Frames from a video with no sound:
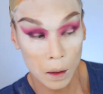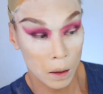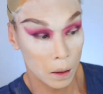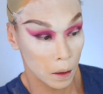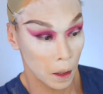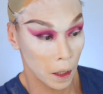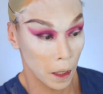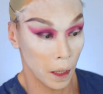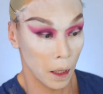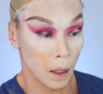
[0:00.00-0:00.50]

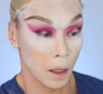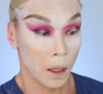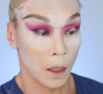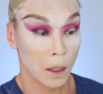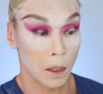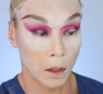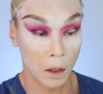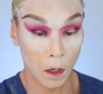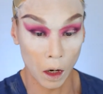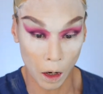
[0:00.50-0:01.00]
Okay,
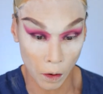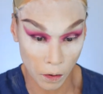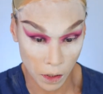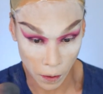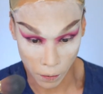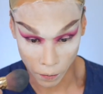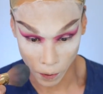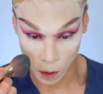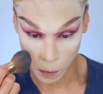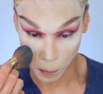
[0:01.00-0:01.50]
let's knock off
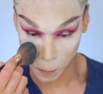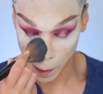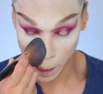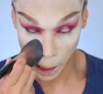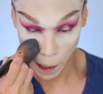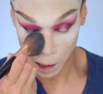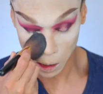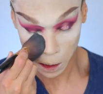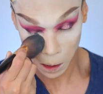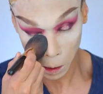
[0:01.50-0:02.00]
some of this
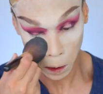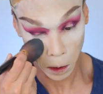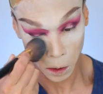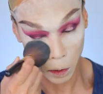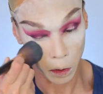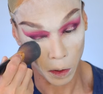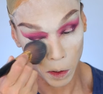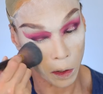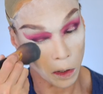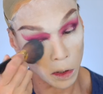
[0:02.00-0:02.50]
bake so
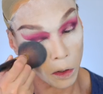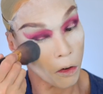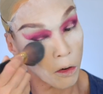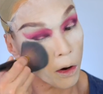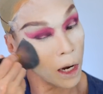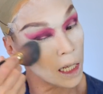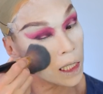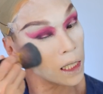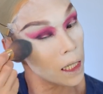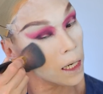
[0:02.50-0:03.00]
I don't look too
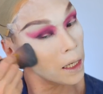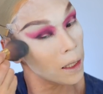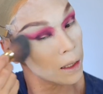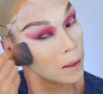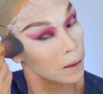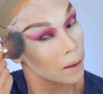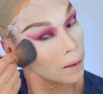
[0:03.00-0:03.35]
crazy.